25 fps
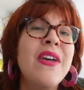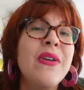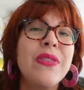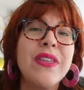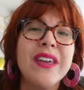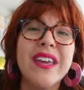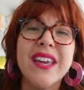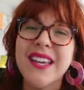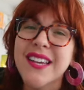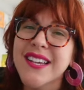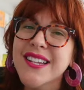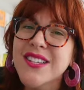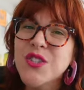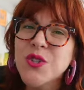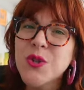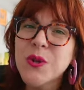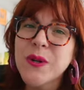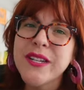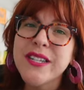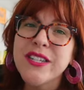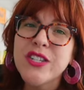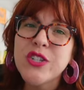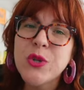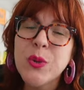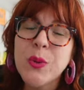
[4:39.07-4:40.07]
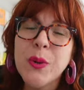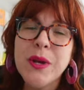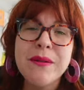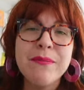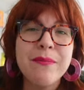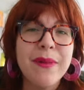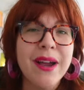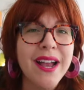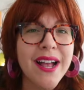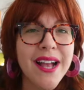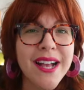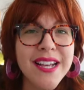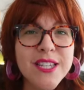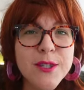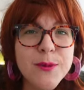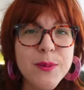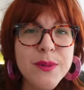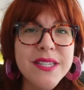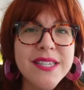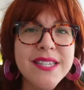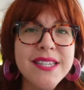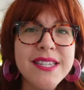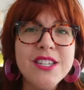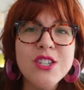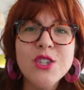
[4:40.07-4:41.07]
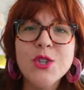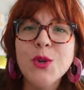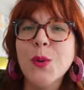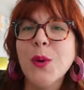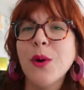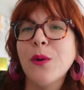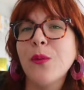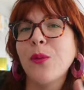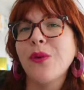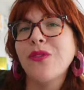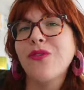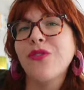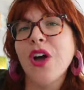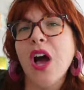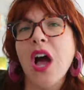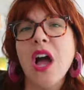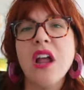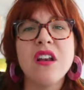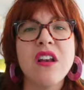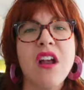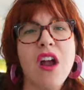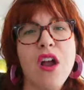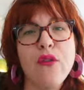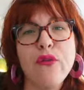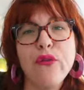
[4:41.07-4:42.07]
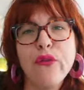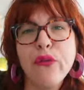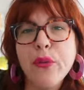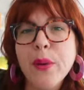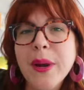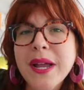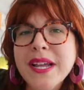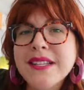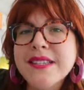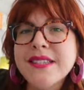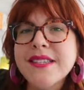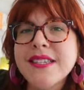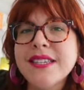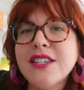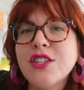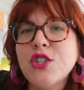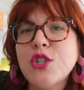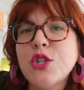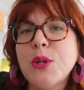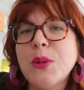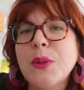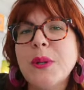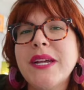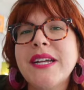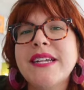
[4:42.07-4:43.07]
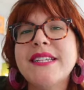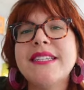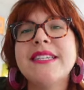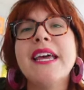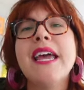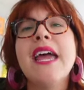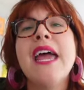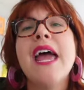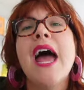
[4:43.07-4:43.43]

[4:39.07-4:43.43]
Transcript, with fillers: The kids are into it. My husband's into it. We've gotten our friends into it.